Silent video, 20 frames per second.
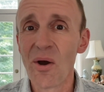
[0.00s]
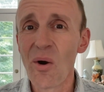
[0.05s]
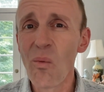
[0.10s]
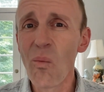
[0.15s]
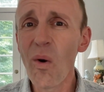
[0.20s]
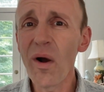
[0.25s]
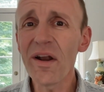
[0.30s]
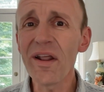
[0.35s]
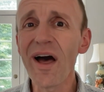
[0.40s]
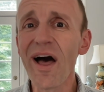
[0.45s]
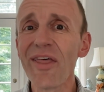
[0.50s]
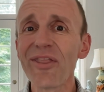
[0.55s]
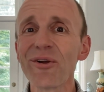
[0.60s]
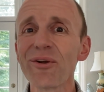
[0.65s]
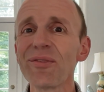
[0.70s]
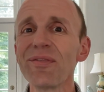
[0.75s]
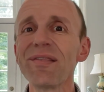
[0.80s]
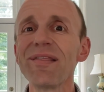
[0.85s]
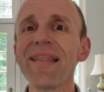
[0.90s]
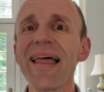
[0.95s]
What other
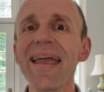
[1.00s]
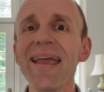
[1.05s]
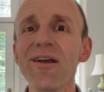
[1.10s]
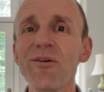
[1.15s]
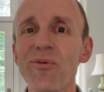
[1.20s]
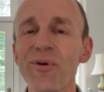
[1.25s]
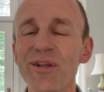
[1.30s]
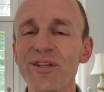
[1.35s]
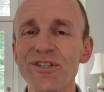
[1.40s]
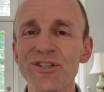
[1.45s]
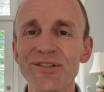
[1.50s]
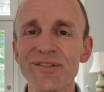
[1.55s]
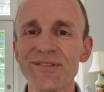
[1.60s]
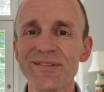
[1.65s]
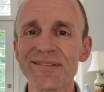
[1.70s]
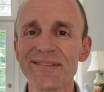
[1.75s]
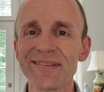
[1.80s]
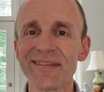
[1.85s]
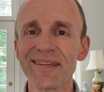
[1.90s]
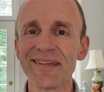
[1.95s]

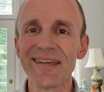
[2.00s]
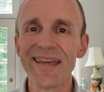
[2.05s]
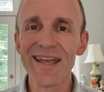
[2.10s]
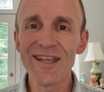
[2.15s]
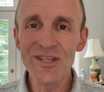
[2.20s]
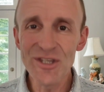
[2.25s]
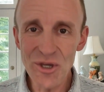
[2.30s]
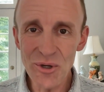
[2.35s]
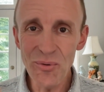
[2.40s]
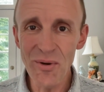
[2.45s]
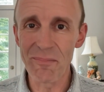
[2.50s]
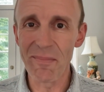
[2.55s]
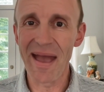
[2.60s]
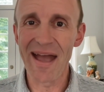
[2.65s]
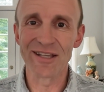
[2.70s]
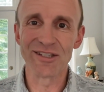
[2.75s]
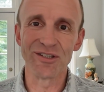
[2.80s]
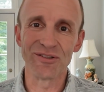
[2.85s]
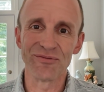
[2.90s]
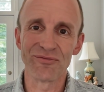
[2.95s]
languages can you
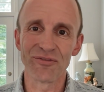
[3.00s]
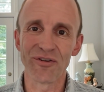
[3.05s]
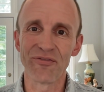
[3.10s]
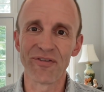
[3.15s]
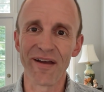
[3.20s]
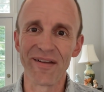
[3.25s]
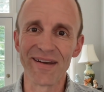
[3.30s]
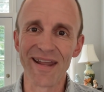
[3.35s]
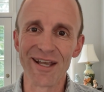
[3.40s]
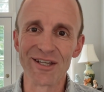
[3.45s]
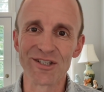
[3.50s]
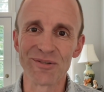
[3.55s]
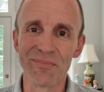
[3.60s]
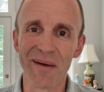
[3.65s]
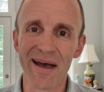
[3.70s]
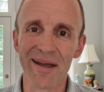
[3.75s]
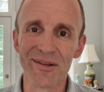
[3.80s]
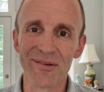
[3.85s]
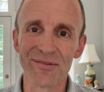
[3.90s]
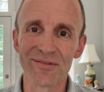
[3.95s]
imagine for foundation
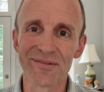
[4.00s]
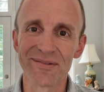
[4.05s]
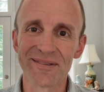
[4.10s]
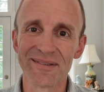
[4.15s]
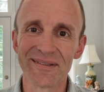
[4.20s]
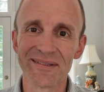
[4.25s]
models?